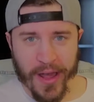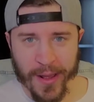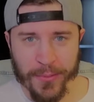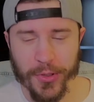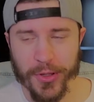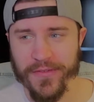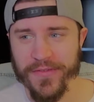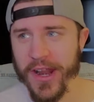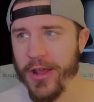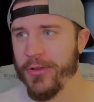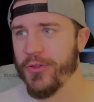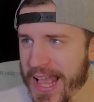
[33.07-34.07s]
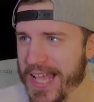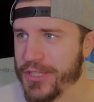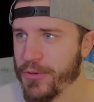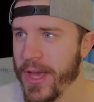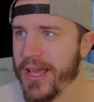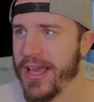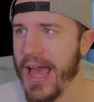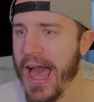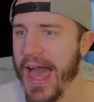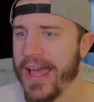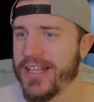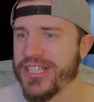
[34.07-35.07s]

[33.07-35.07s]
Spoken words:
Welcome to the video. Last week, I